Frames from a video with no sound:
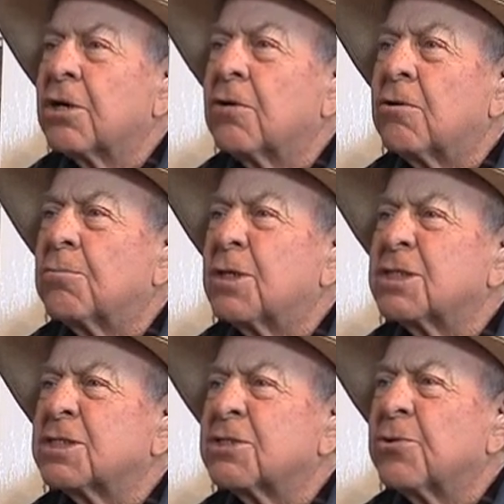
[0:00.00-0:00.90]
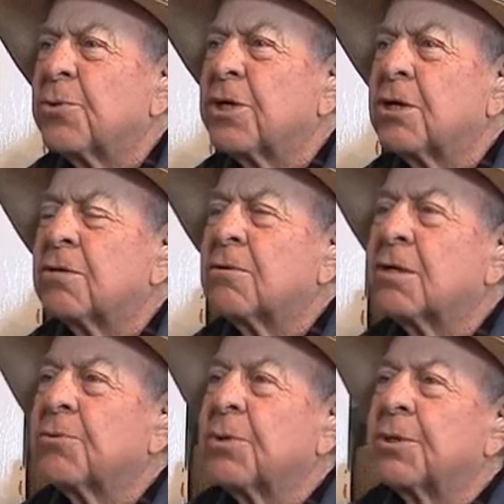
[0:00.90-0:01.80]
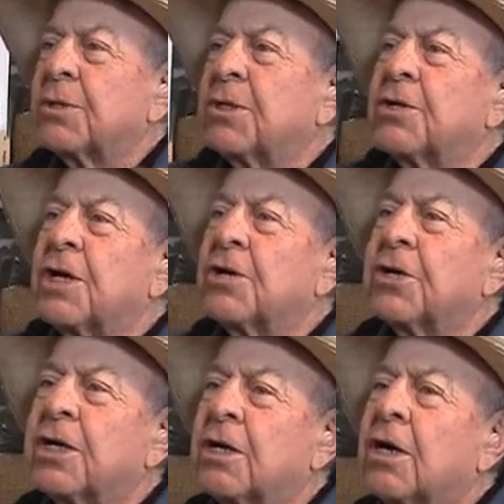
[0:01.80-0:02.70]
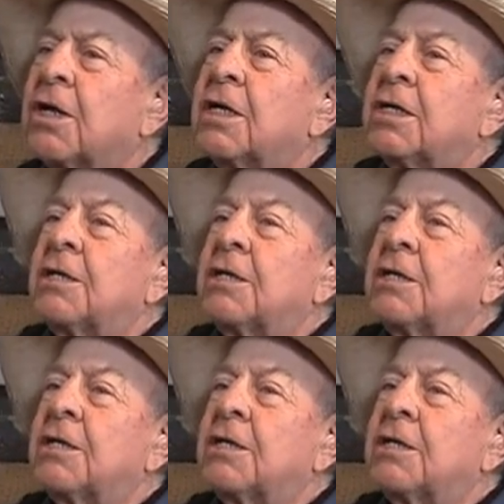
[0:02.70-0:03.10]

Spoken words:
the cold months of the winter, well, we'd go down there.